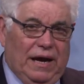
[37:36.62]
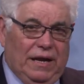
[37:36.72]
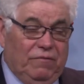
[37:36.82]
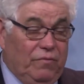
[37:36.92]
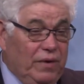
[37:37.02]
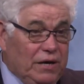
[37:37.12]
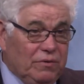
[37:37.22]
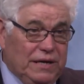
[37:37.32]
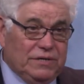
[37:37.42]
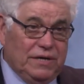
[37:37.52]
and if we
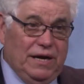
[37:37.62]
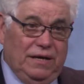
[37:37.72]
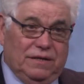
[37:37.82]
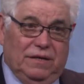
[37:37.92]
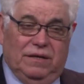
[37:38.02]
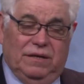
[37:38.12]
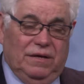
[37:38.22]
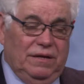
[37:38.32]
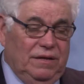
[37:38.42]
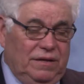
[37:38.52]
don't educate the,
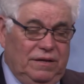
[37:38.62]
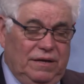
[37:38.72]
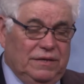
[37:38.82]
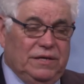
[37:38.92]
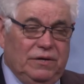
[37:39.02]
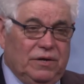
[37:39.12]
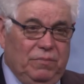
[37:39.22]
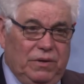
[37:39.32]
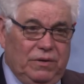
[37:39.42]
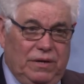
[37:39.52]
the, the Latino
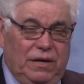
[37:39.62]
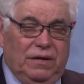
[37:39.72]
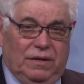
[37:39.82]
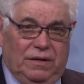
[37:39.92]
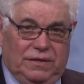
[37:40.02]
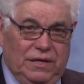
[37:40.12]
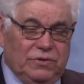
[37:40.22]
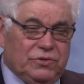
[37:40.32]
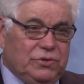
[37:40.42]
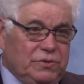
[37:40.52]
community and the
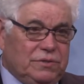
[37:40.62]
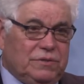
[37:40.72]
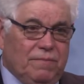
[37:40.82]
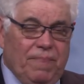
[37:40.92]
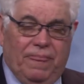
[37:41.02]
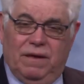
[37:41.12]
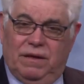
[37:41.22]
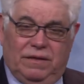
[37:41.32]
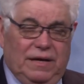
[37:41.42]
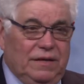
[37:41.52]
Latino students,
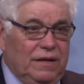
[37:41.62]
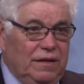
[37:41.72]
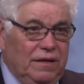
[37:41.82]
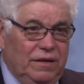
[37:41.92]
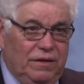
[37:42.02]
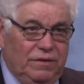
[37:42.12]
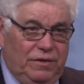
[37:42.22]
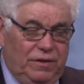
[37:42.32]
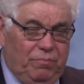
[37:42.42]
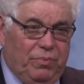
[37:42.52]
then the,
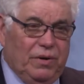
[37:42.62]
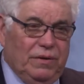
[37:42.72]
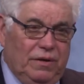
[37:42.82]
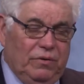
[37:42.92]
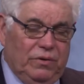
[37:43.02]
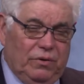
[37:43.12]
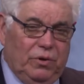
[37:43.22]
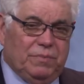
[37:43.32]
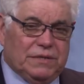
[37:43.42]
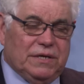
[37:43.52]
the, per, the, the,
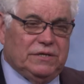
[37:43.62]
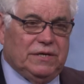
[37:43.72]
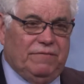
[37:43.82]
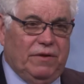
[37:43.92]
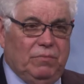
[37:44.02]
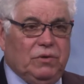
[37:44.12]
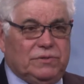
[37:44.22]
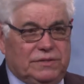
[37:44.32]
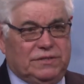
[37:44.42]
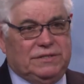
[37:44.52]
group that's going to suffer the
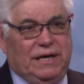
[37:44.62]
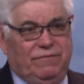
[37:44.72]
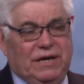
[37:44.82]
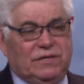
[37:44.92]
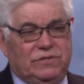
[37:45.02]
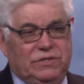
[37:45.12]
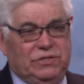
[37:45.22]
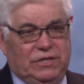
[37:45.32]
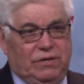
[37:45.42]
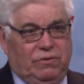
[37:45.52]
most is the state of Texas
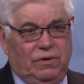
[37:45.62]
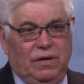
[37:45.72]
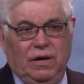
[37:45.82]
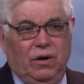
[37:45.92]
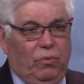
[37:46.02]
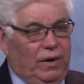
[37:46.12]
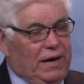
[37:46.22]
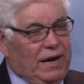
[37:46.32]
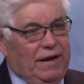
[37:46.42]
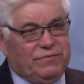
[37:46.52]
in general. We
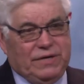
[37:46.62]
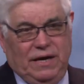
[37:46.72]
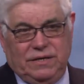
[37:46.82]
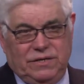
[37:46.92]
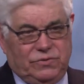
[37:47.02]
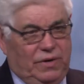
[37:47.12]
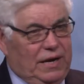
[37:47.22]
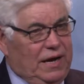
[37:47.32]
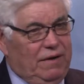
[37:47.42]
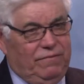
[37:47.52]
got to have scientists, we
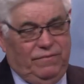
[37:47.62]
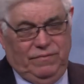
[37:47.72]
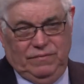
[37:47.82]
got to have